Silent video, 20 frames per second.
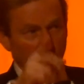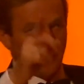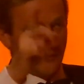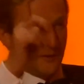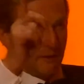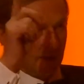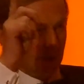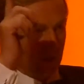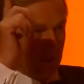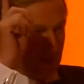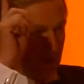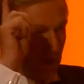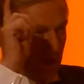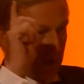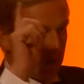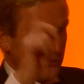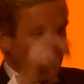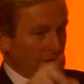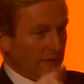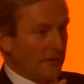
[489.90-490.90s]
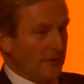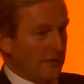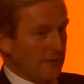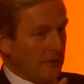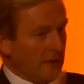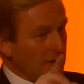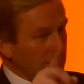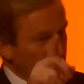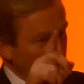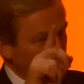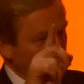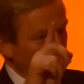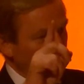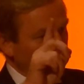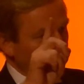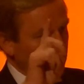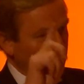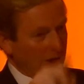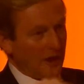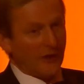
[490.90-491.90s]
with the College of the Institute of
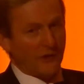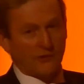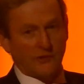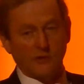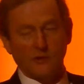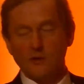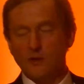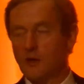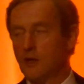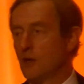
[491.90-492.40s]
Education,